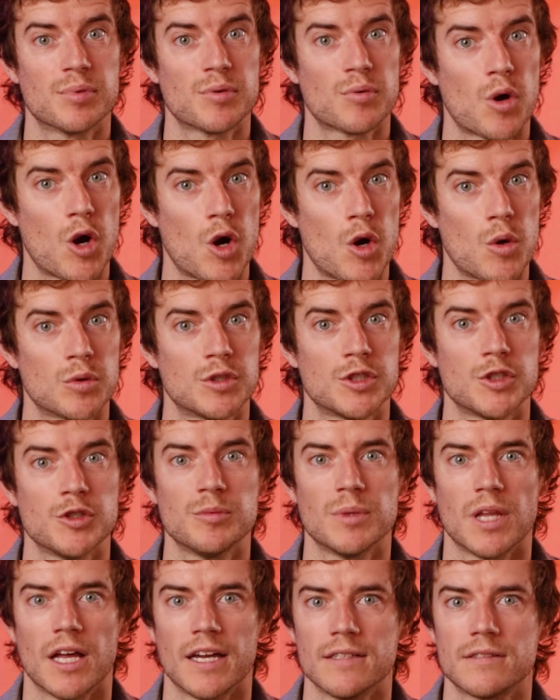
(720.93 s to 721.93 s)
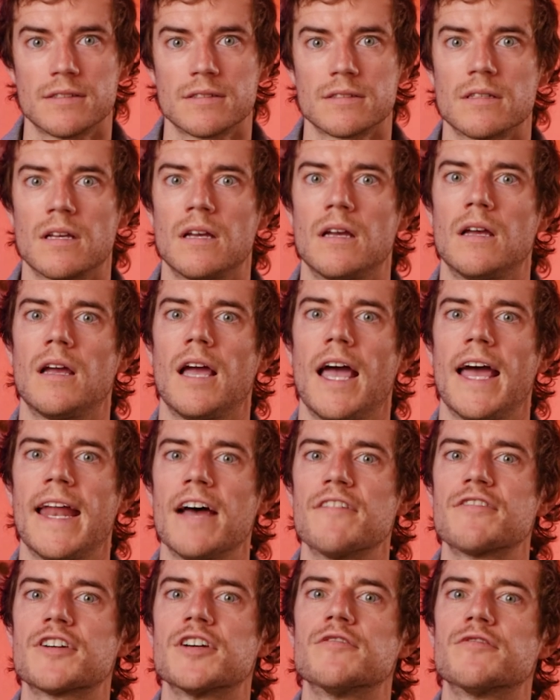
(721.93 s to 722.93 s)
Pro tube lights and
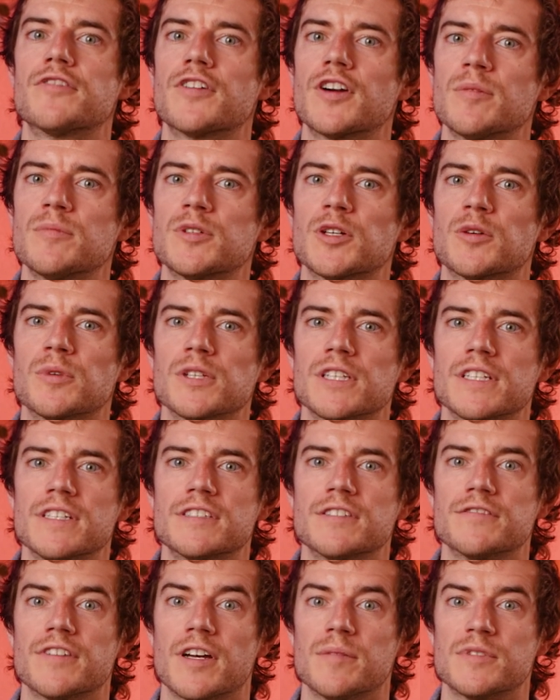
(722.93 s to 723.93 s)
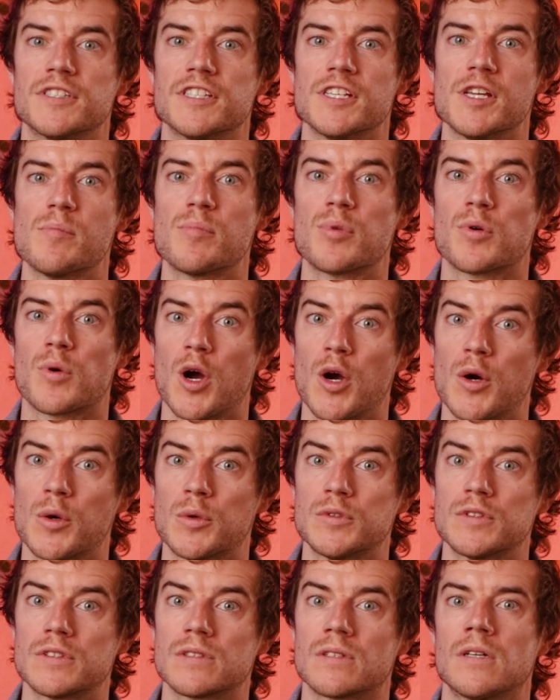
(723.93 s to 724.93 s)
have confirmed a release of MC
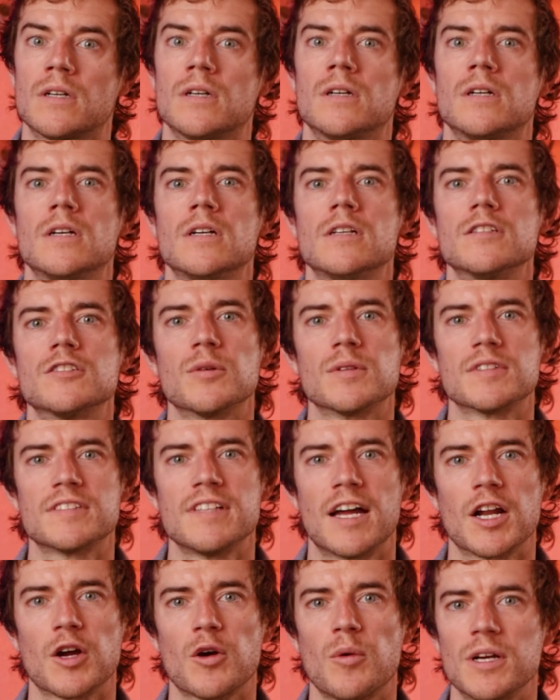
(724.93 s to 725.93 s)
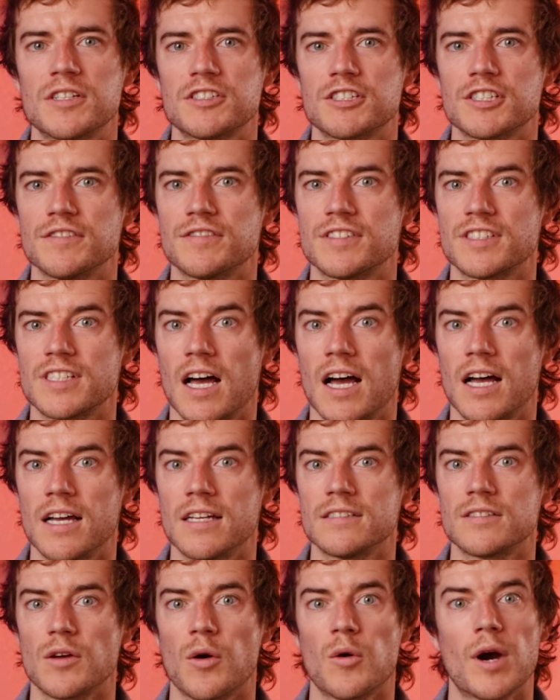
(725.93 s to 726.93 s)
Pros, so it's not a question of
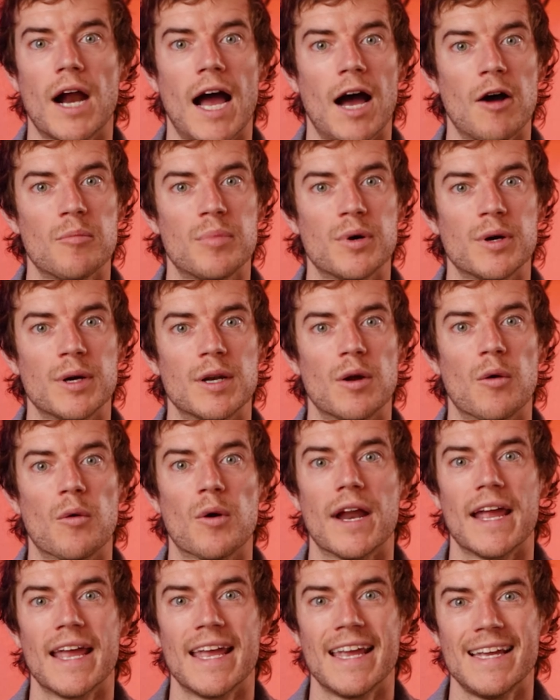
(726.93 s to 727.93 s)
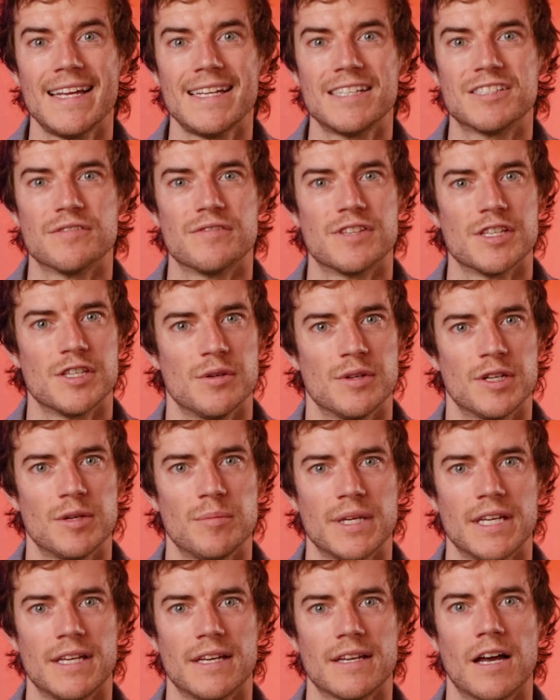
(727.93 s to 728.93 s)
size or output or age of the unit
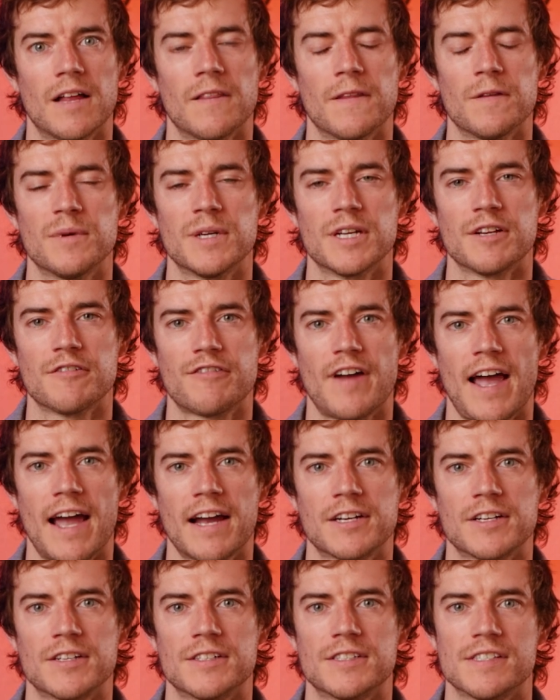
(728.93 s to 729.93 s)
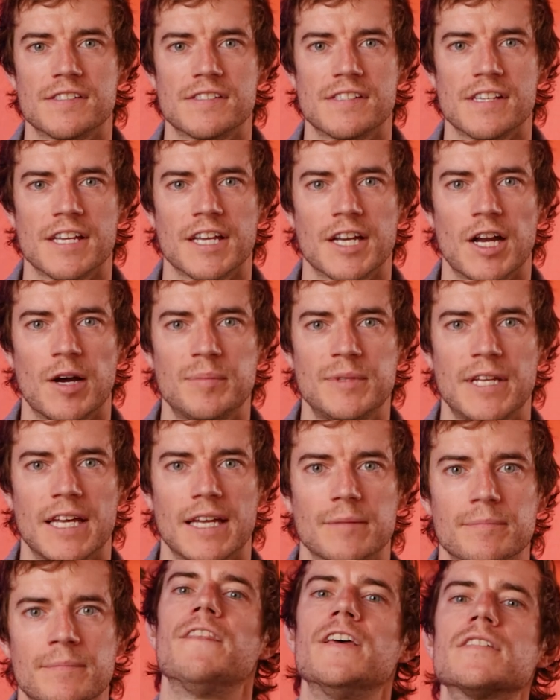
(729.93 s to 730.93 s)
being a limiting factor to seeing an
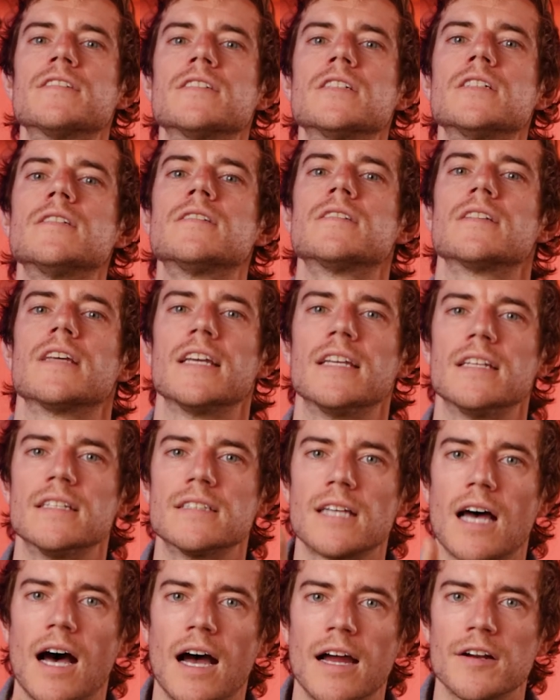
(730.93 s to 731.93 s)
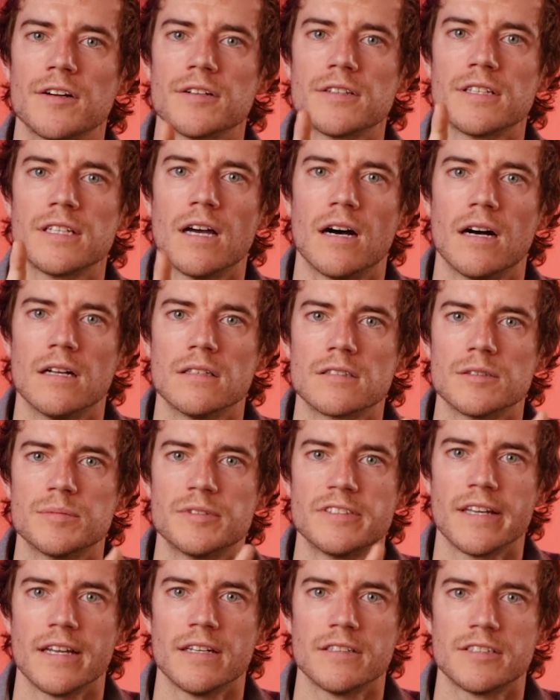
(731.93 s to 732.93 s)
update. This is entirely
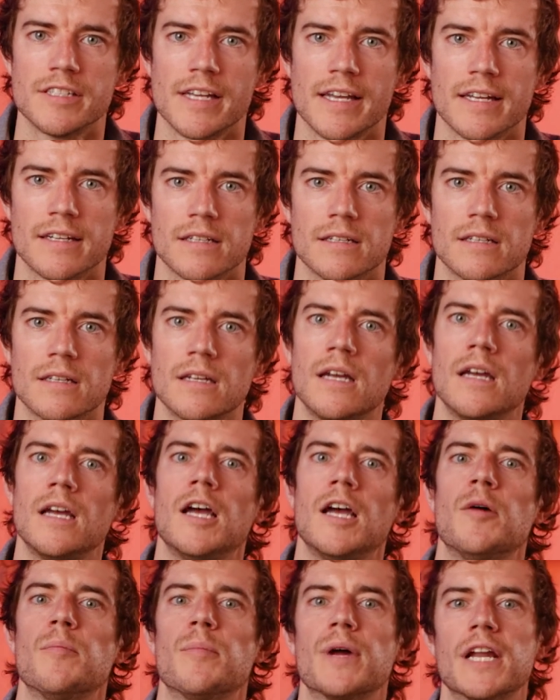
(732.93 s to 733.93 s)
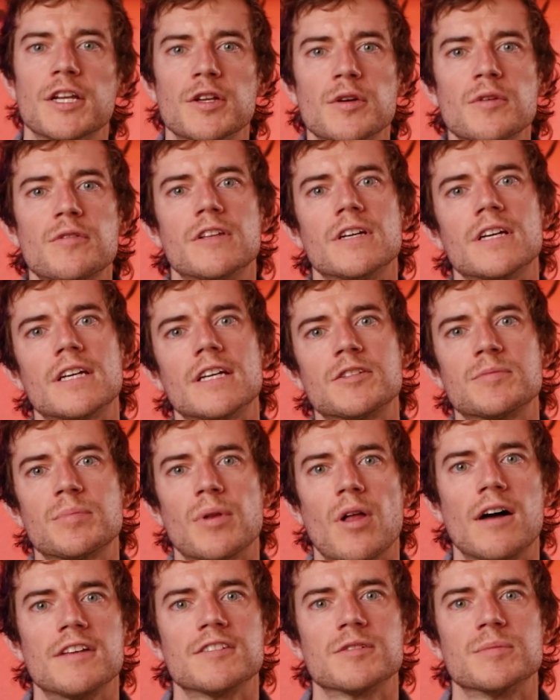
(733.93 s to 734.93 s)
unsubstantiated, but I do think it's
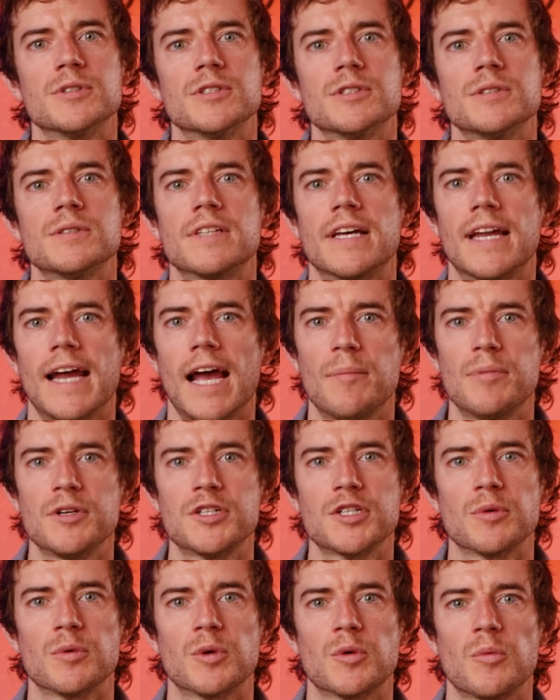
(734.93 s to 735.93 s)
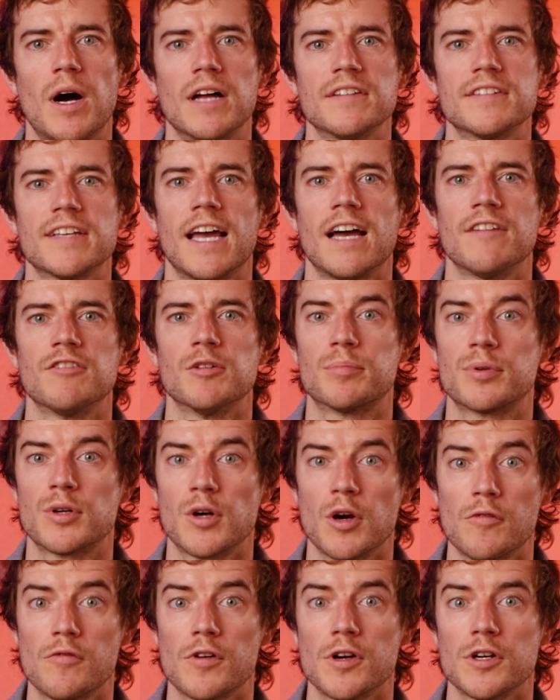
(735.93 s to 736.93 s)
plausible that Aputure would want to have a
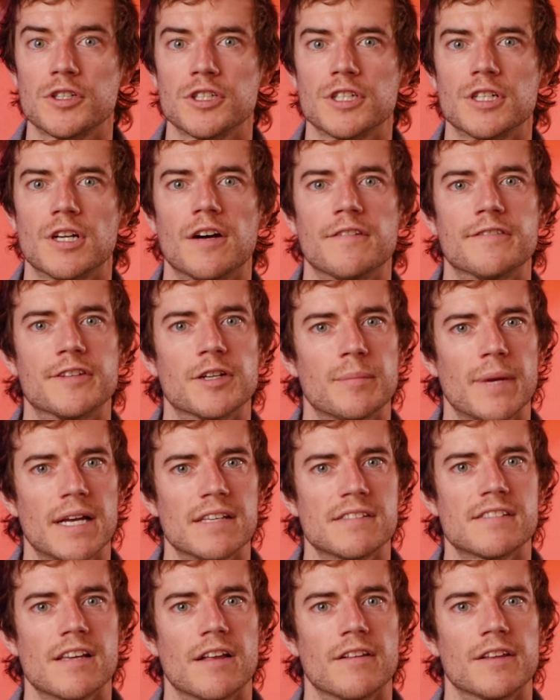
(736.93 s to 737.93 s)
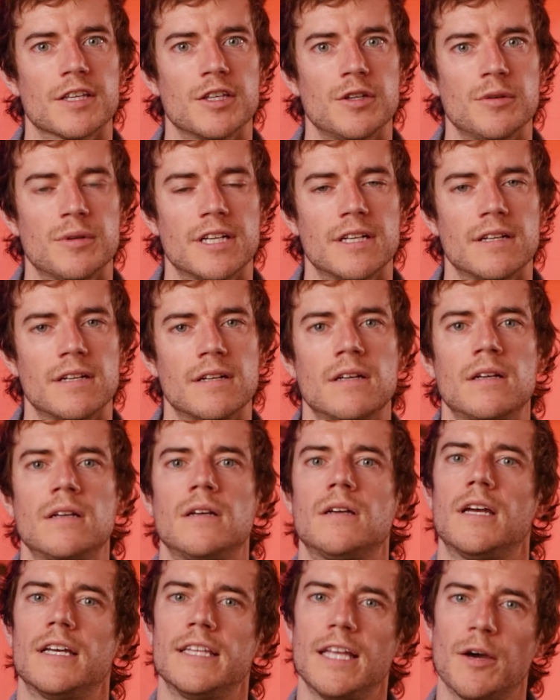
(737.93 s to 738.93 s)
Pro version of their best-selling unit
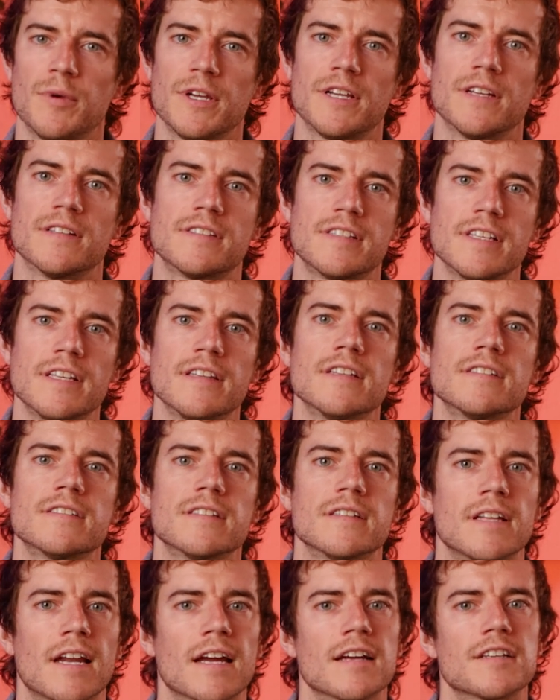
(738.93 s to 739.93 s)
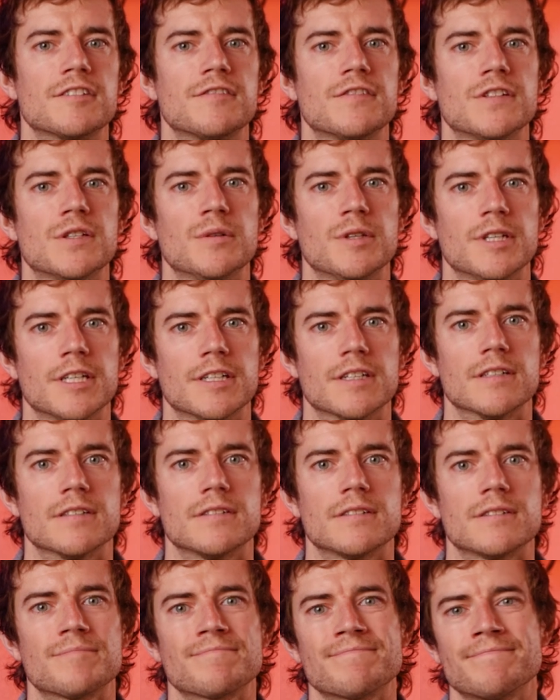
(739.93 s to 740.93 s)
and that we could see this in the next few
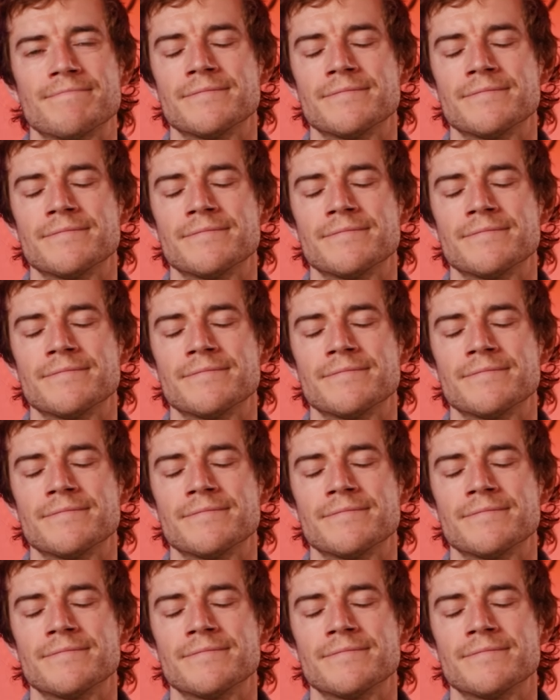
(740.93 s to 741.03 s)
years.